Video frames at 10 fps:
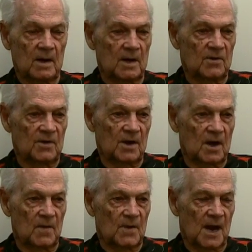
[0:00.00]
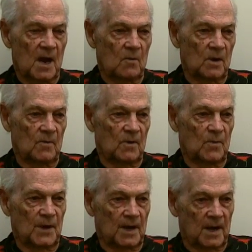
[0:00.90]
and she'd come down, we
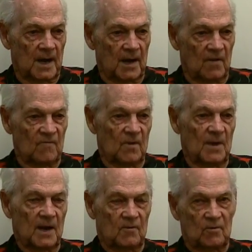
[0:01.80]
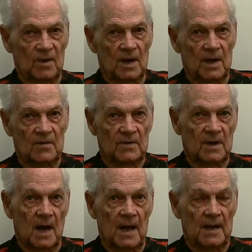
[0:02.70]
would be together for about 3 days,
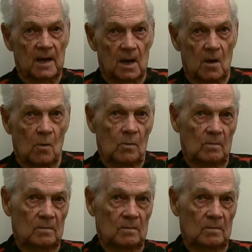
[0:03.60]
and I had to go.